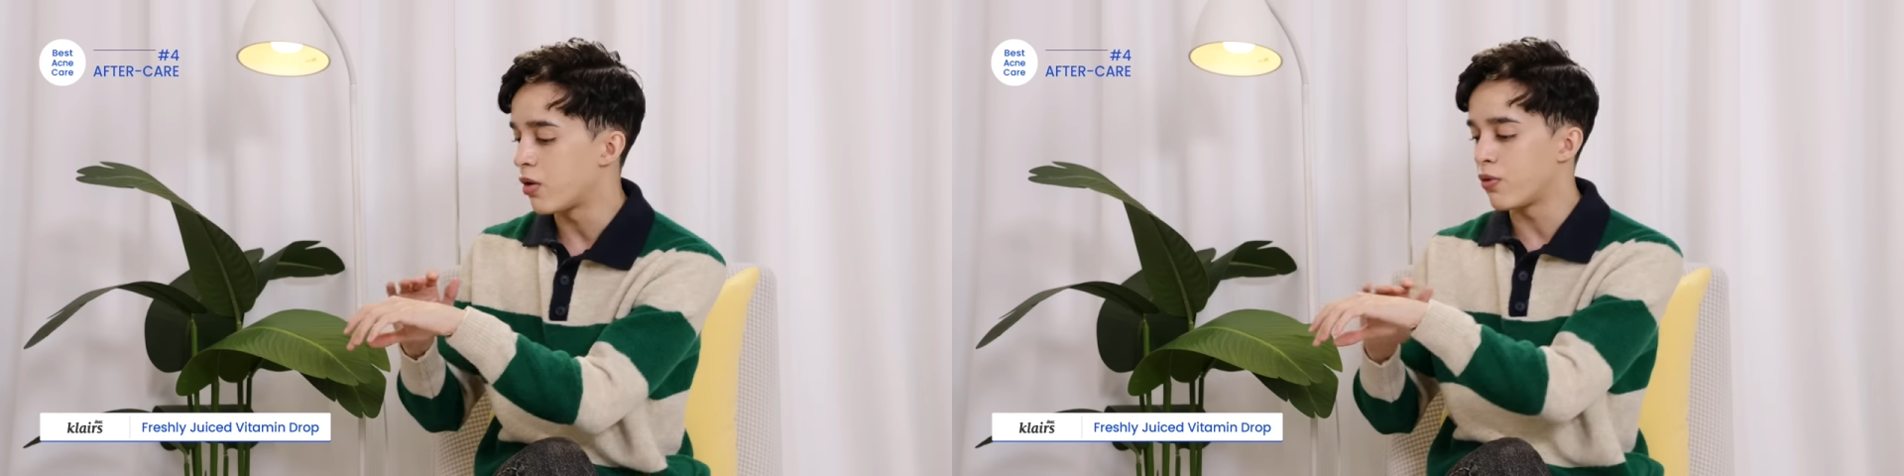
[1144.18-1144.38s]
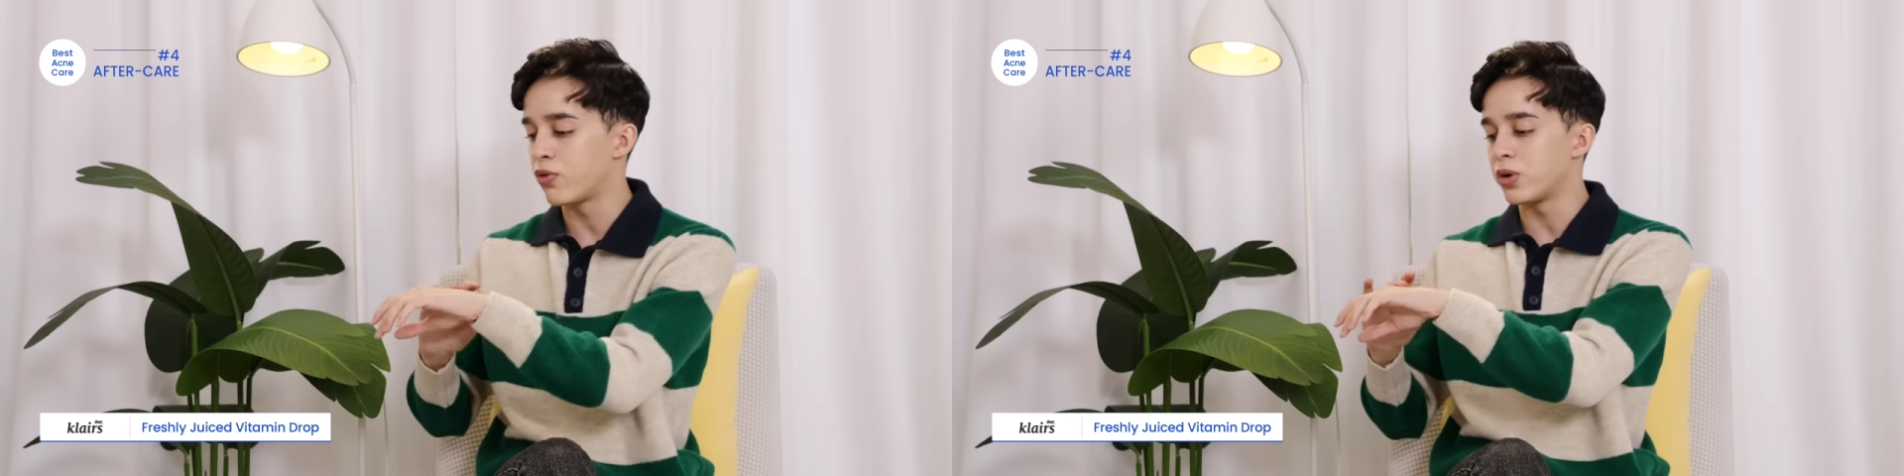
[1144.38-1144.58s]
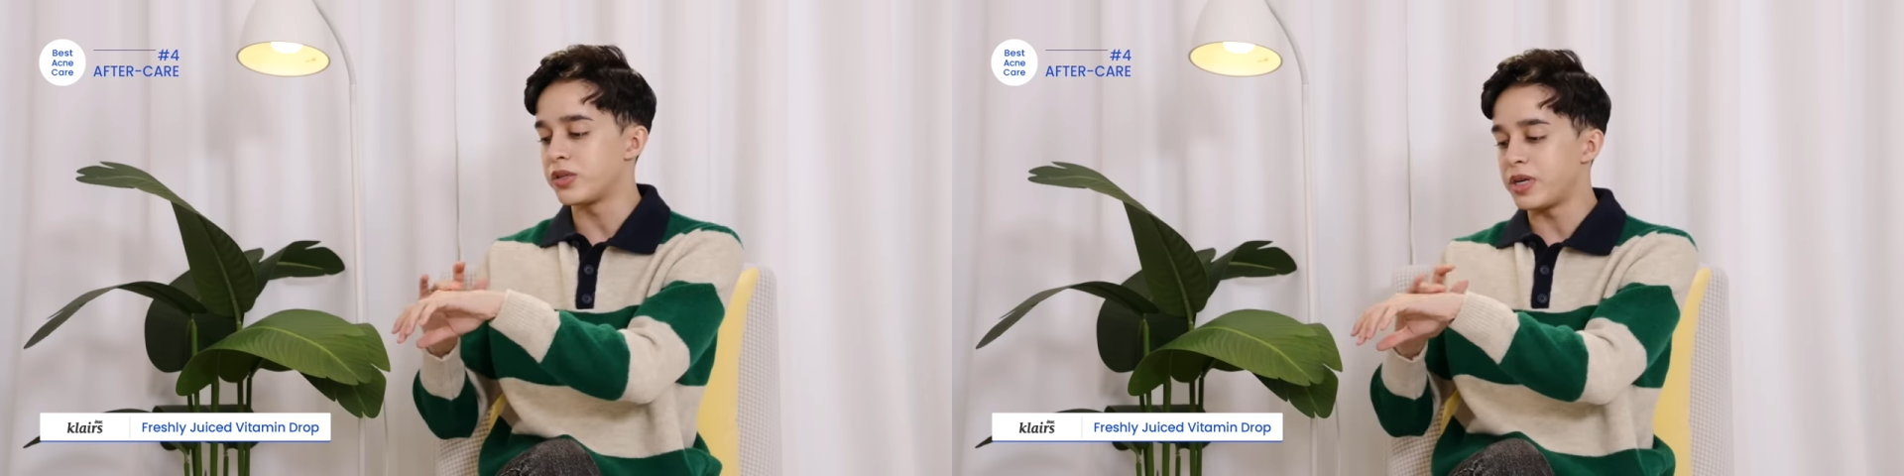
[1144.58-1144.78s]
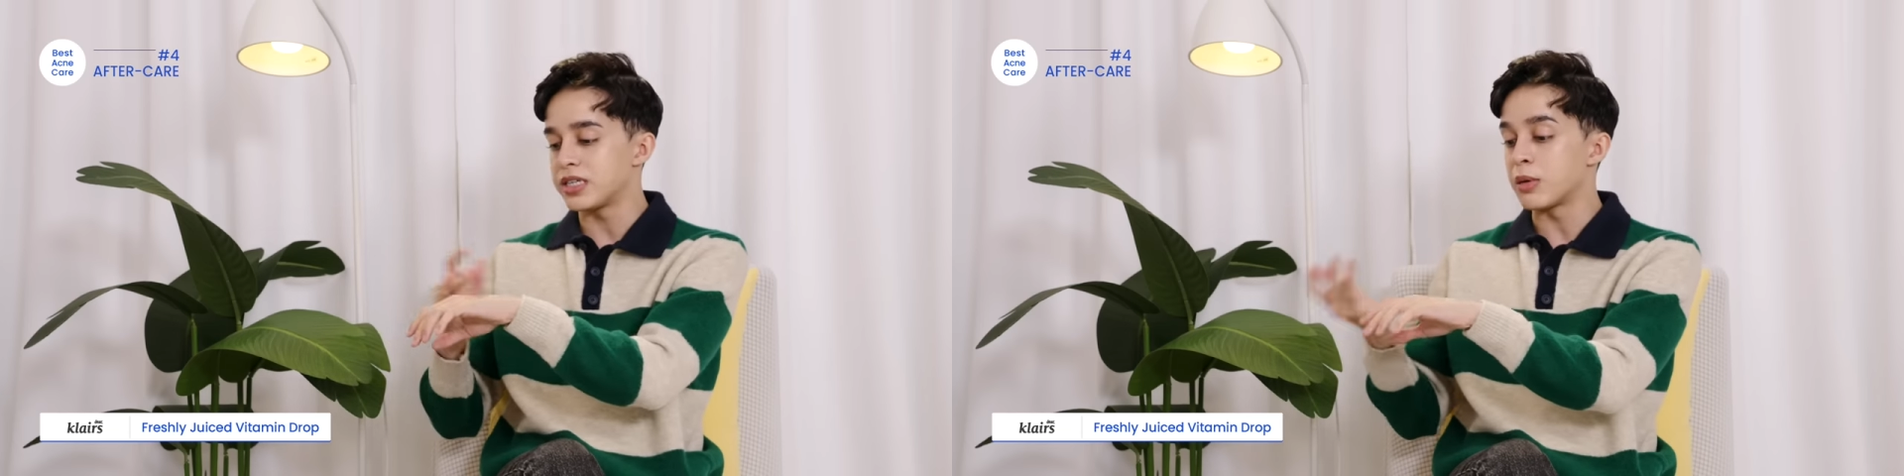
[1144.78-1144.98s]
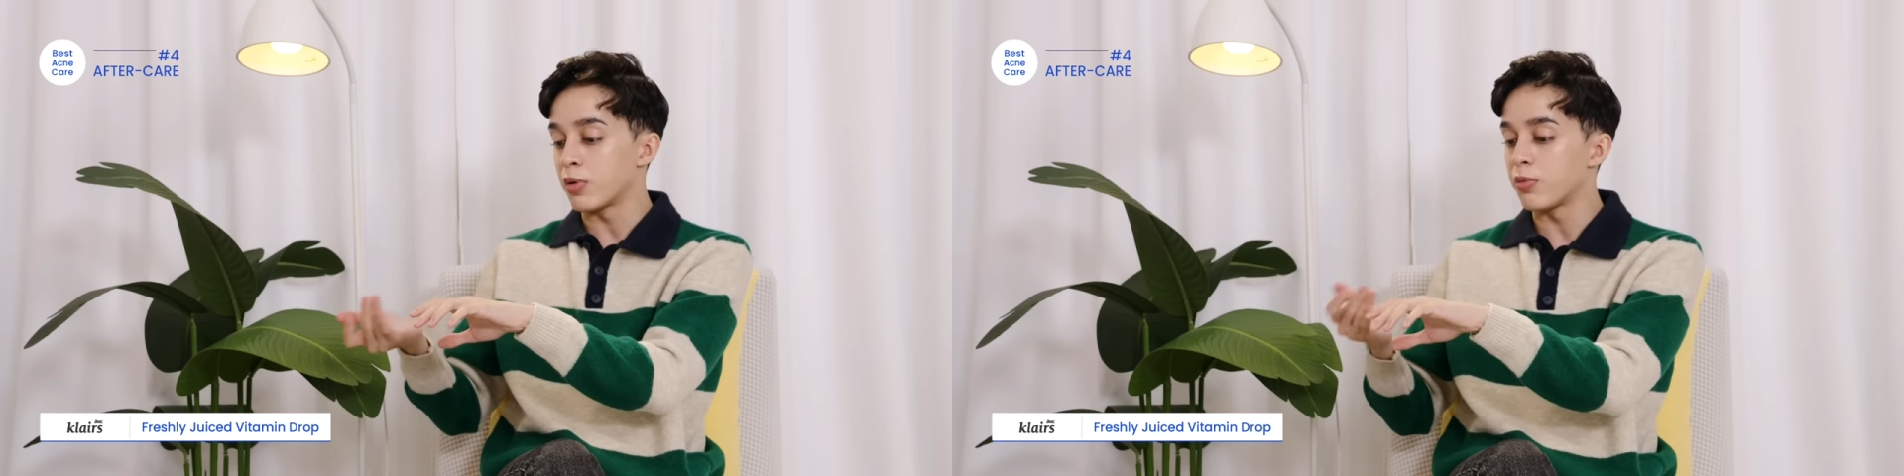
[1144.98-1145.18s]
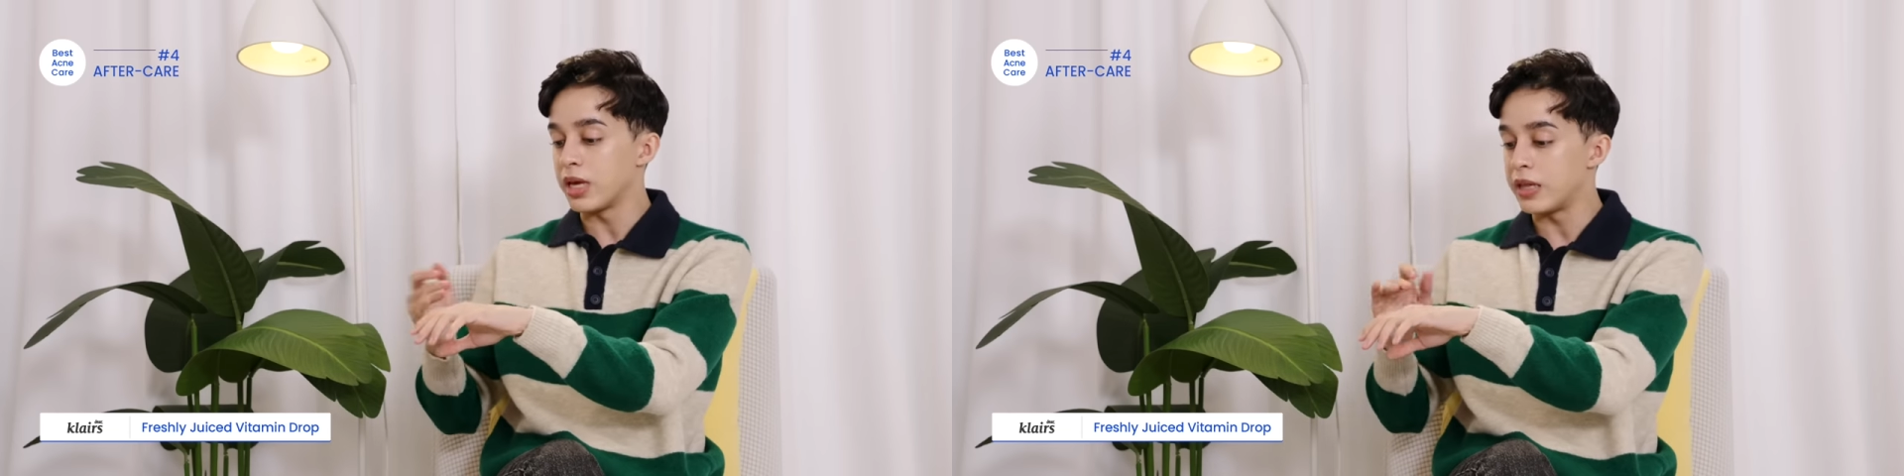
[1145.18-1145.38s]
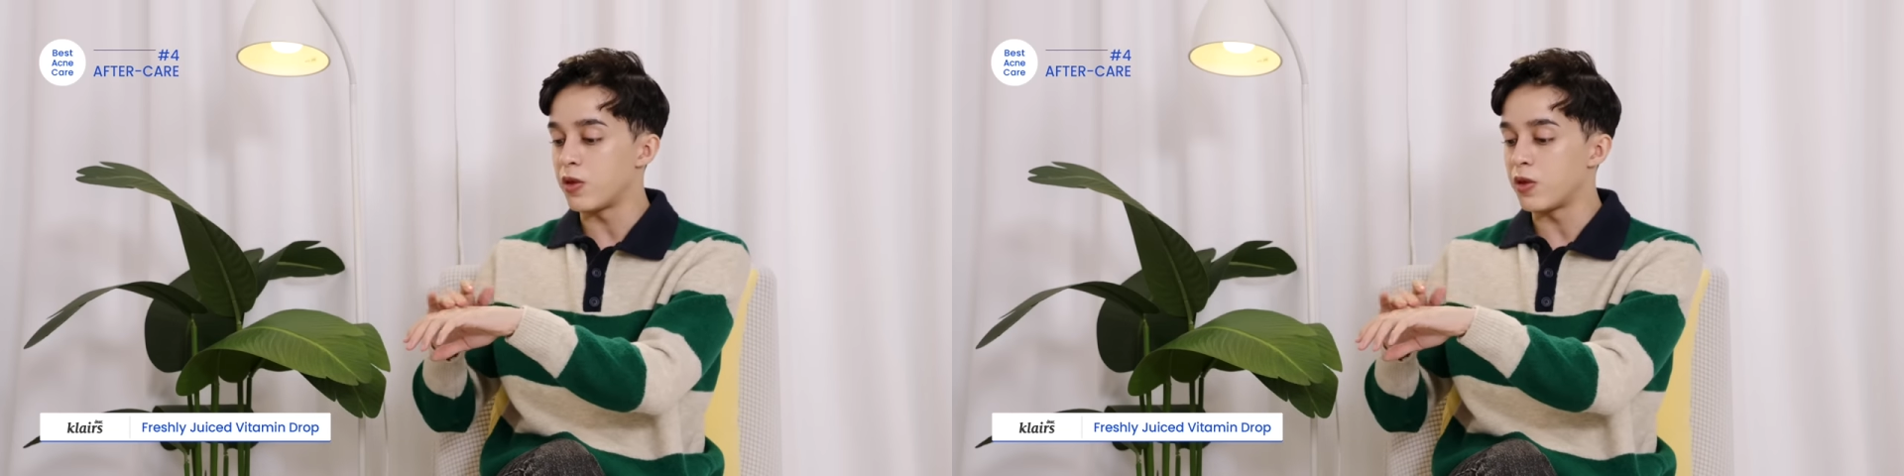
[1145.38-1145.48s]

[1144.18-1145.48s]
of course, because I'm in